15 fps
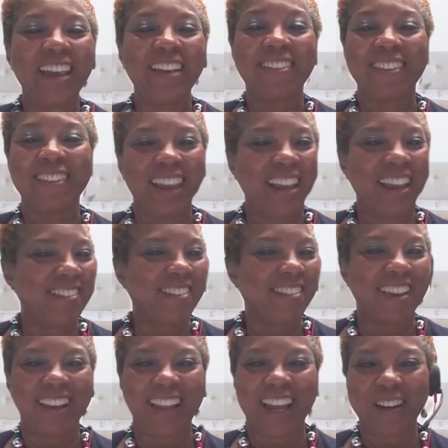is
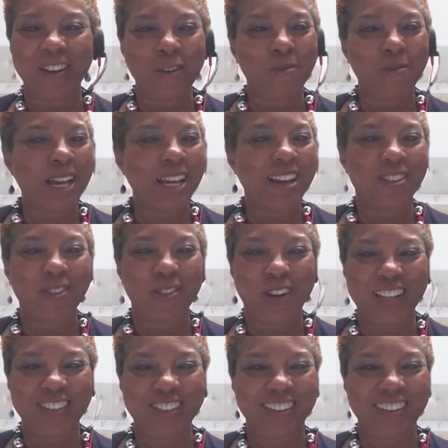dancing like nobody's
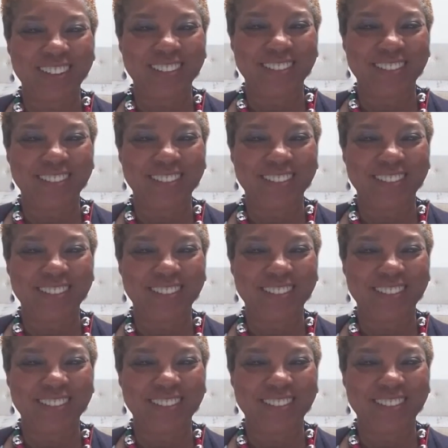watching.